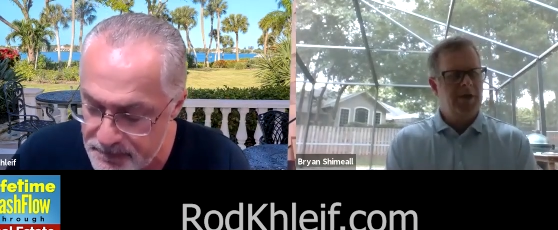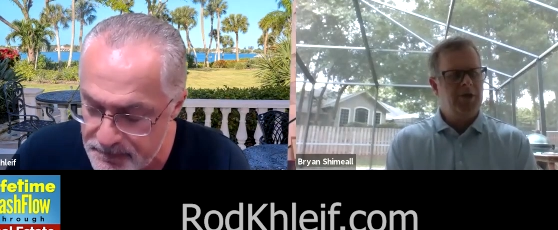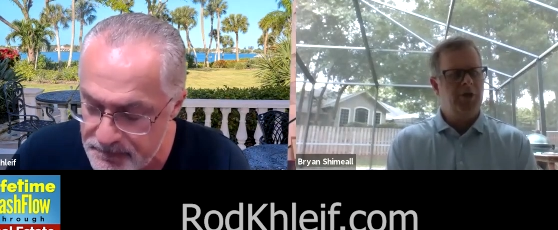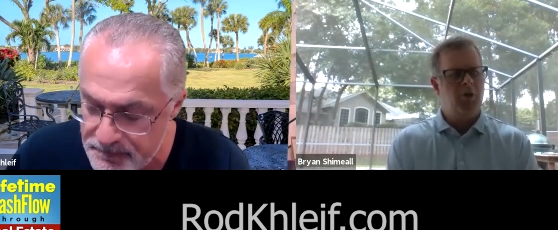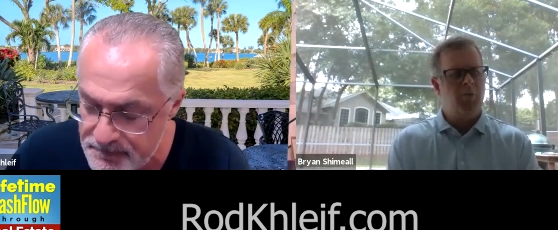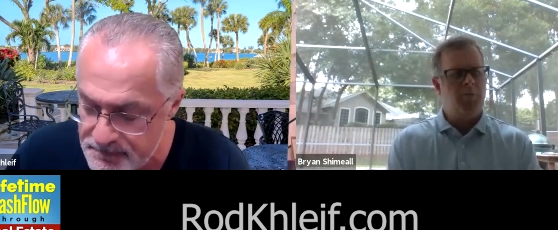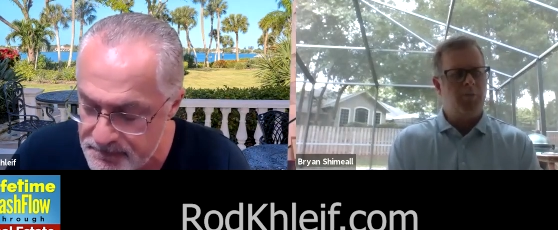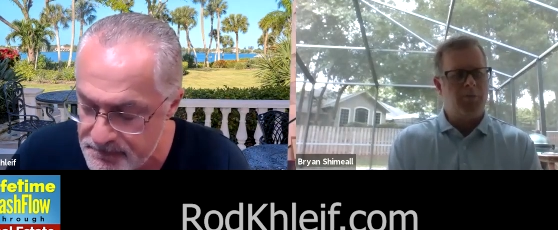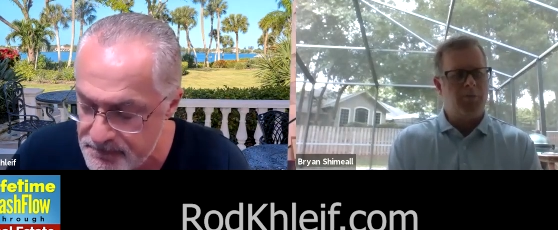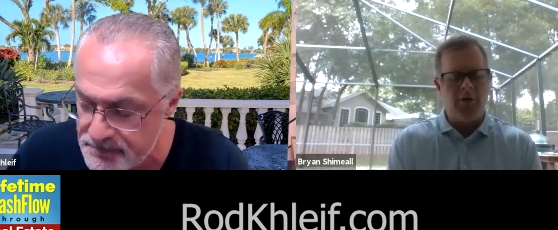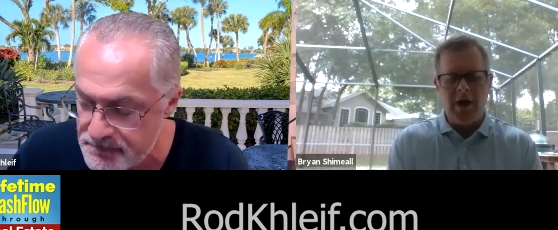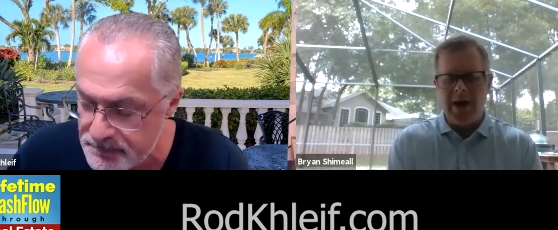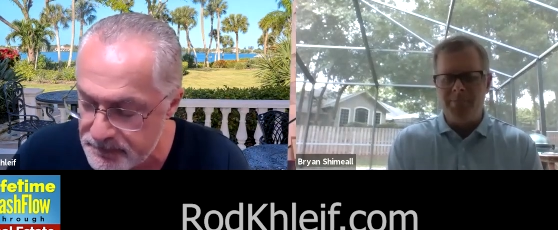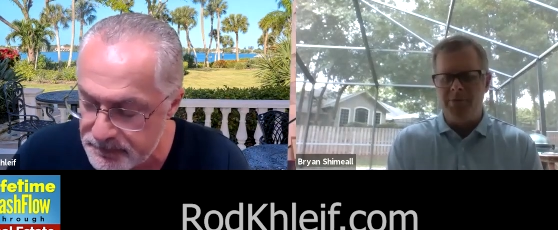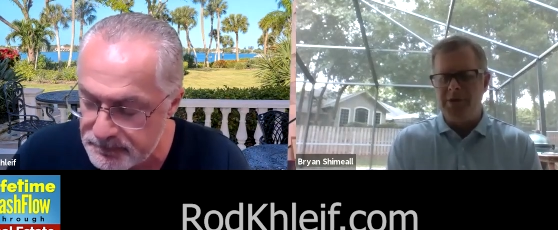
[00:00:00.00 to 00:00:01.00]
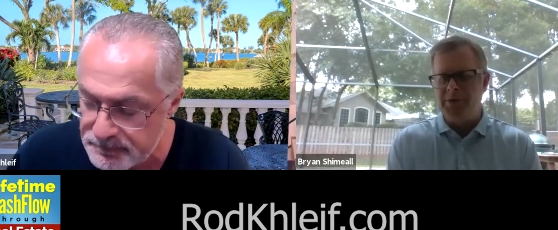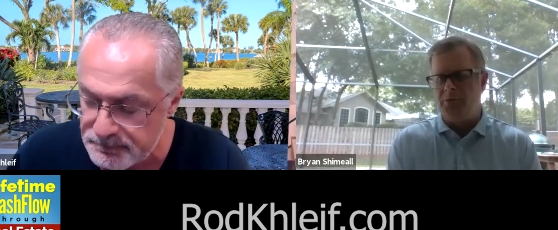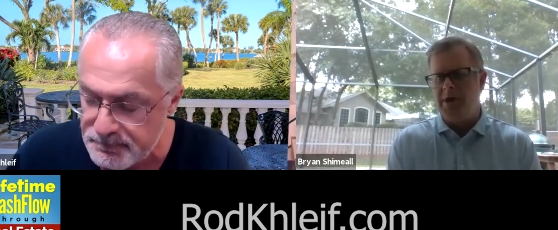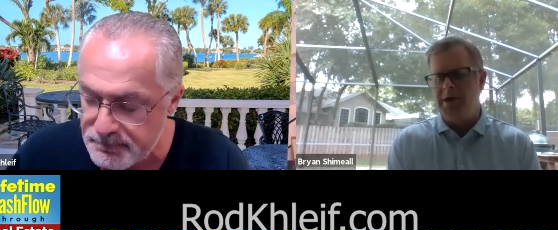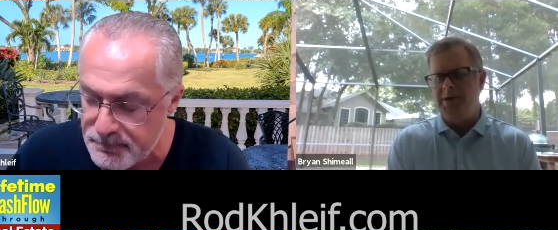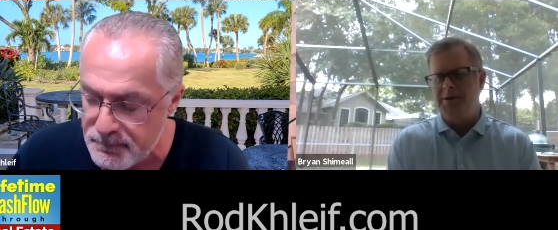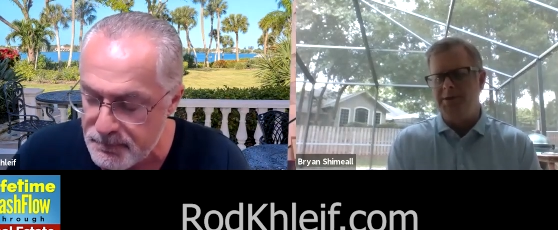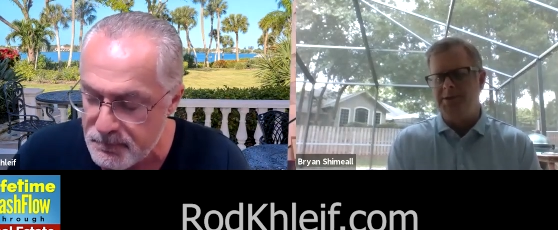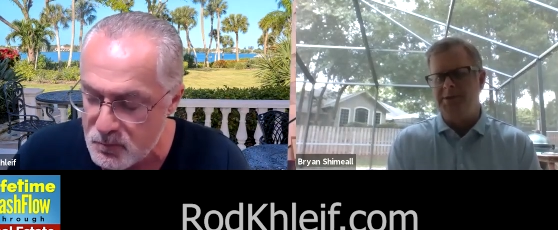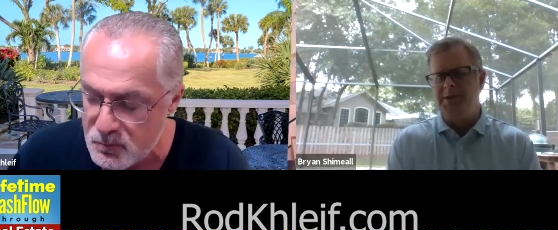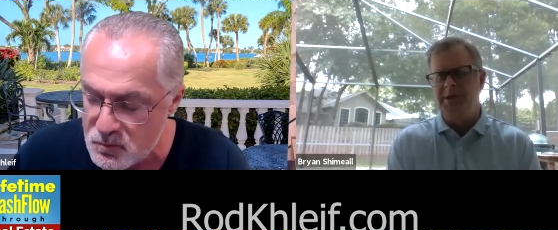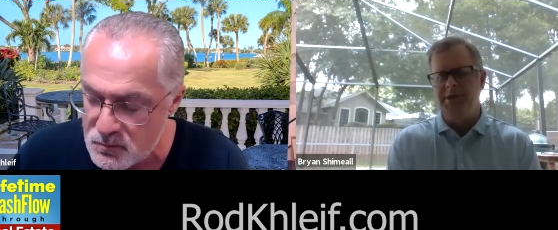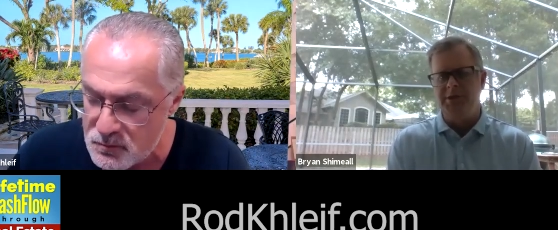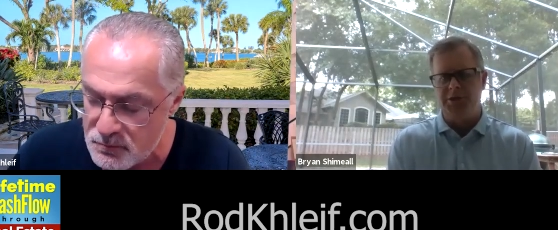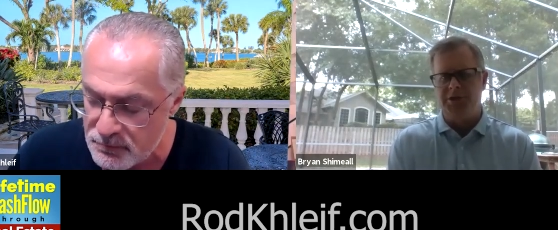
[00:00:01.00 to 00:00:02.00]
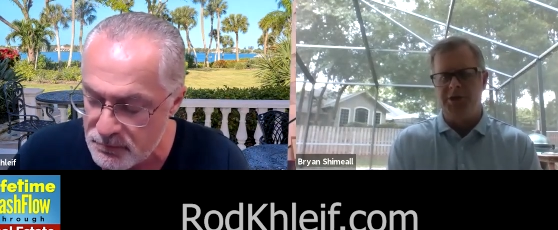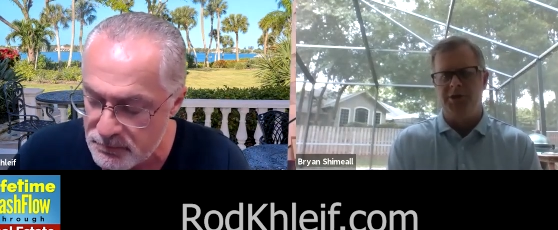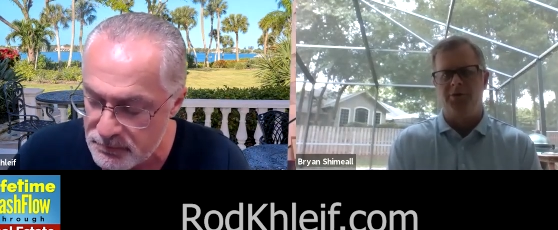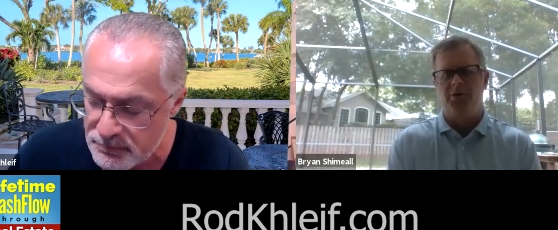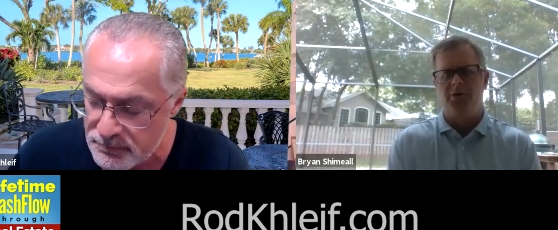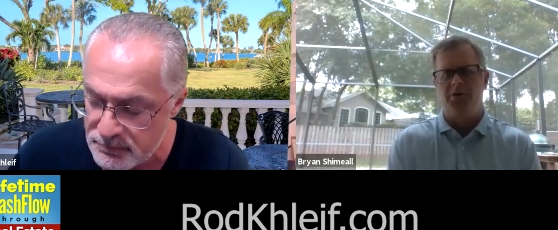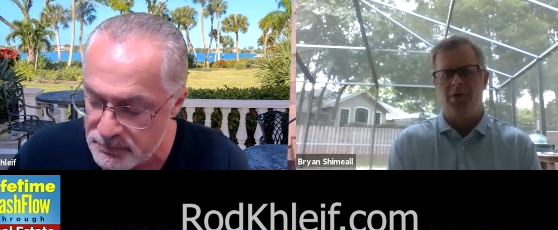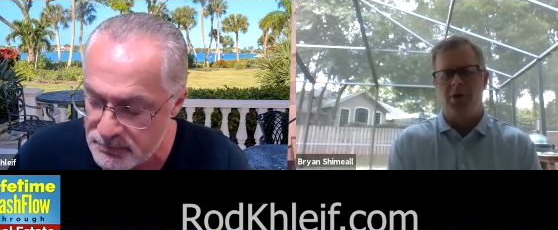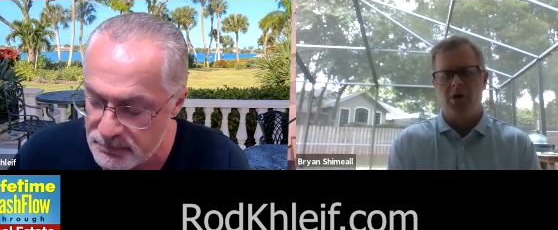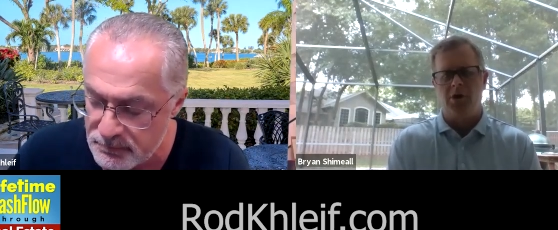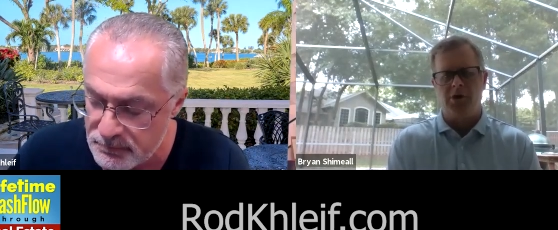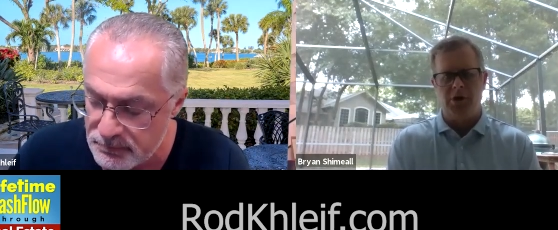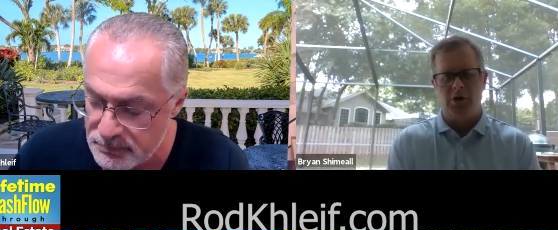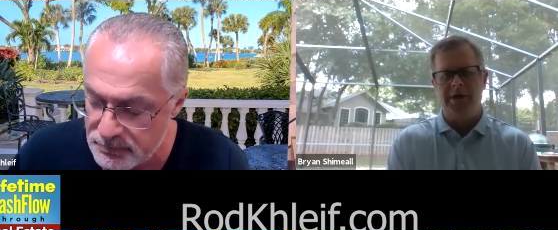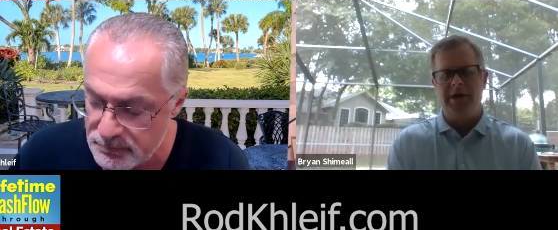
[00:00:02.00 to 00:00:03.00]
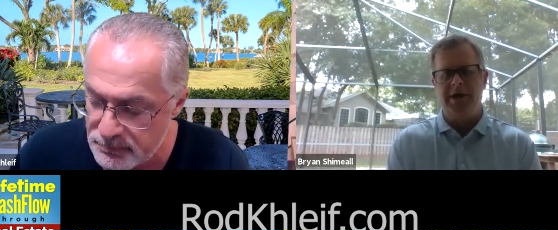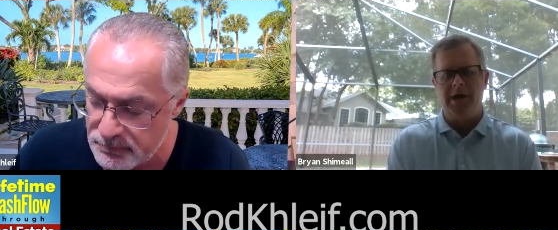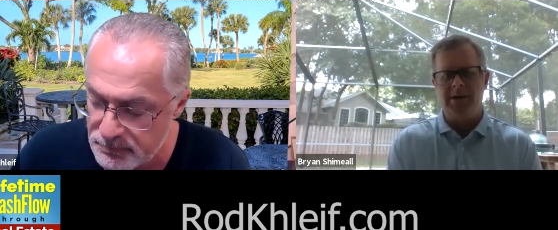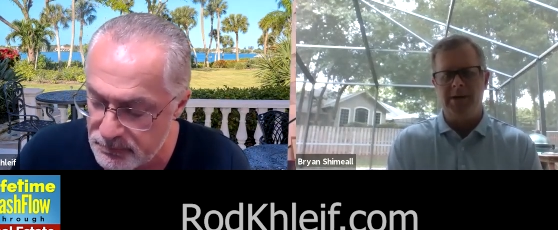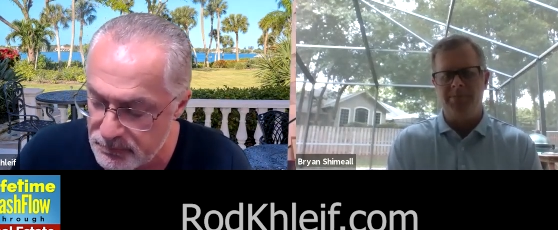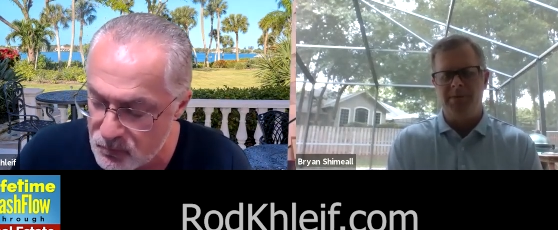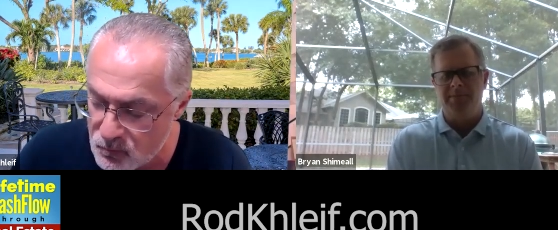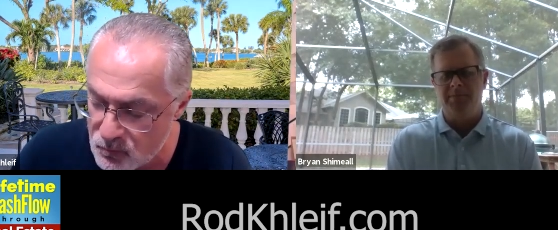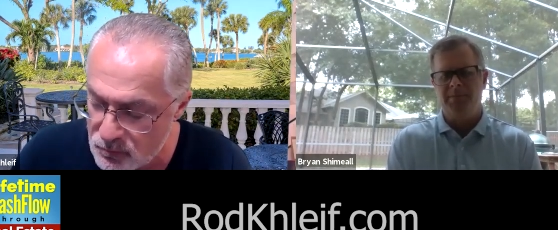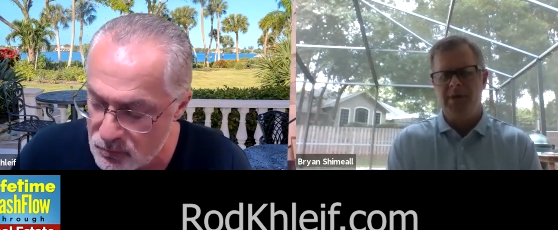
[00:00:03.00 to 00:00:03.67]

Speaker 1: You know, property rates in general are going up